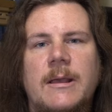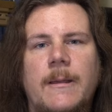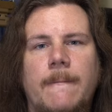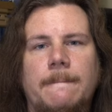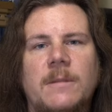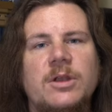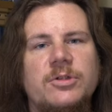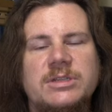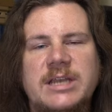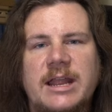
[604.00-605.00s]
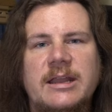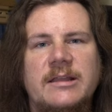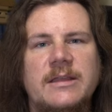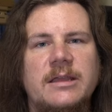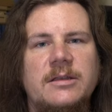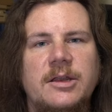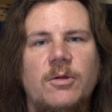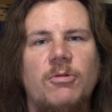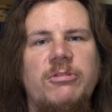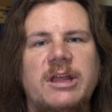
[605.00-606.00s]
understanding that, you
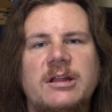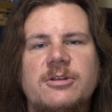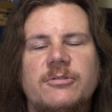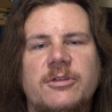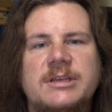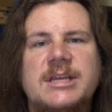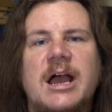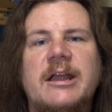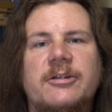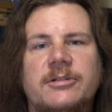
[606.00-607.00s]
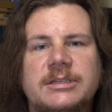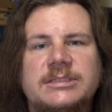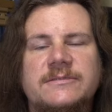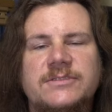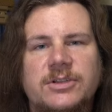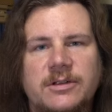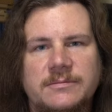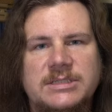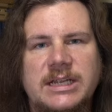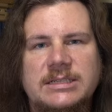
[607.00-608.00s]
know, only under the direst of
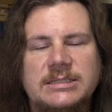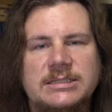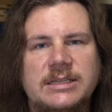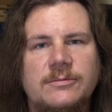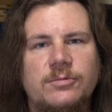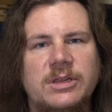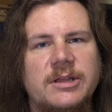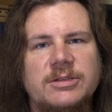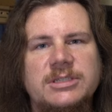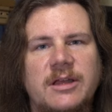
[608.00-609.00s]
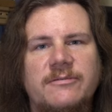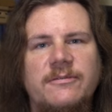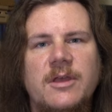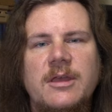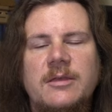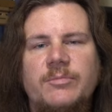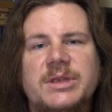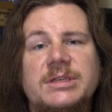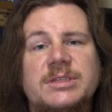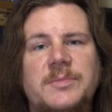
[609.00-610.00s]
circumstances that would their stuff
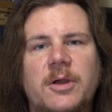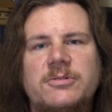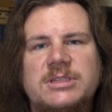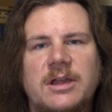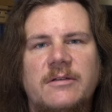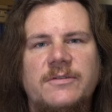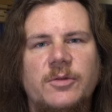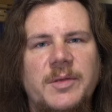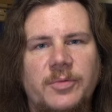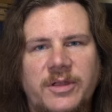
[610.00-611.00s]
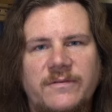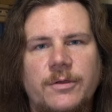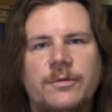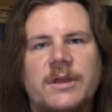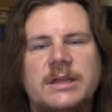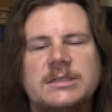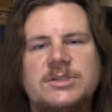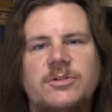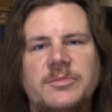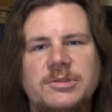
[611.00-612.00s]
be disposed of. You know, people give their things
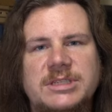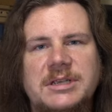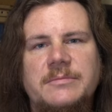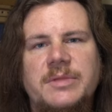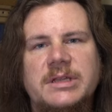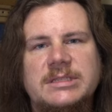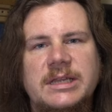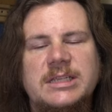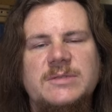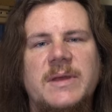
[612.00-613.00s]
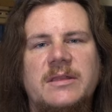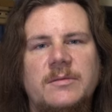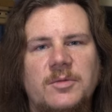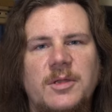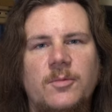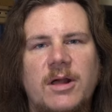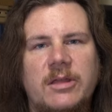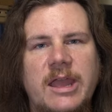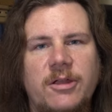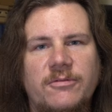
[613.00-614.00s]
to a museum because they expect them to be well
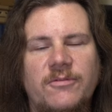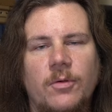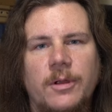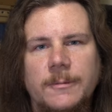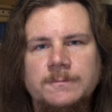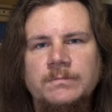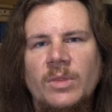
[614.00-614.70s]
cared for,